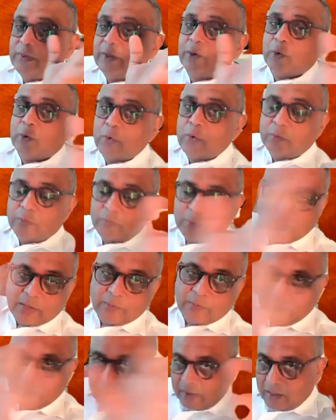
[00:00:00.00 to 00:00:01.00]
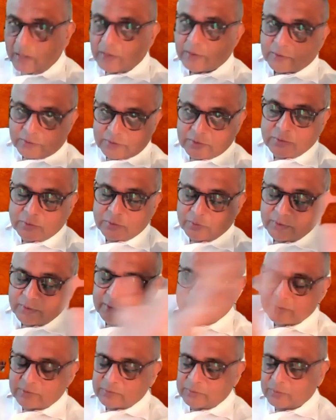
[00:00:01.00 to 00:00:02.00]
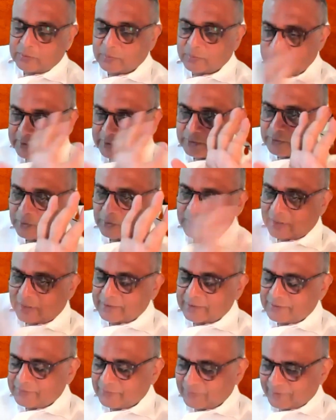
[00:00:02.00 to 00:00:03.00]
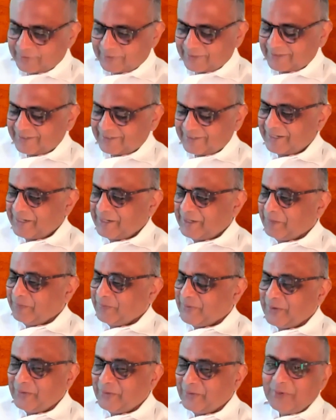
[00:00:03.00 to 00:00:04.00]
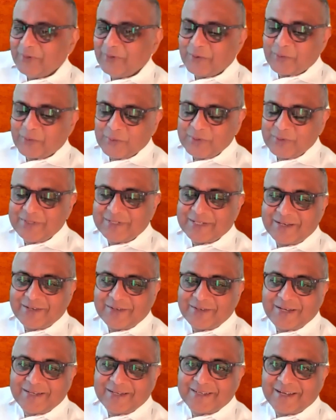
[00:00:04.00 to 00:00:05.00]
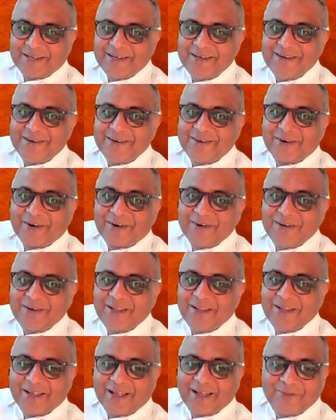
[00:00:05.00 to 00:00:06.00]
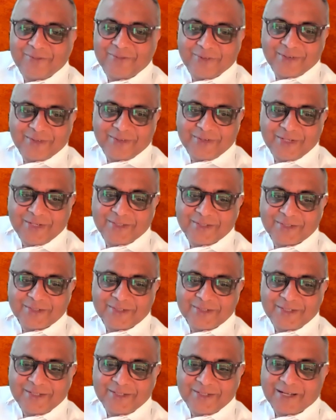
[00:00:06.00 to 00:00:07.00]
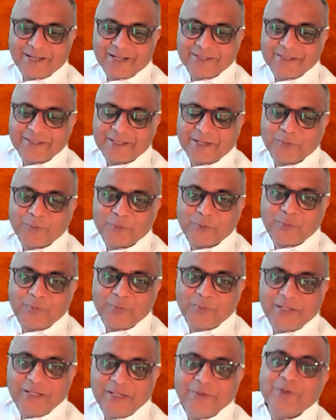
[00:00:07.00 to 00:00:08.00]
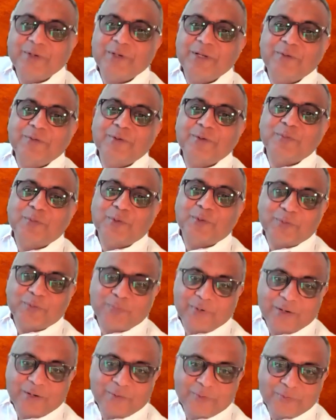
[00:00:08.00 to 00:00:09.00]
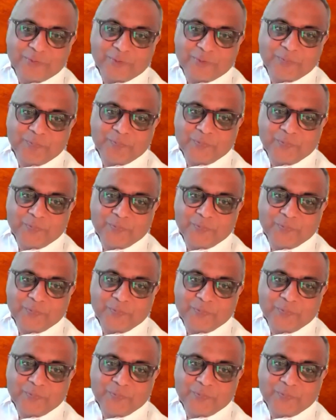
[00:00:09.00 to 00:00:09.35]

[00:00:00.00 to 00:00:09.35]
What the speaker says: could, and we can't today, so please don't ask for it. If we could generate an intraday Alpha 330, I think that would be even more powerful.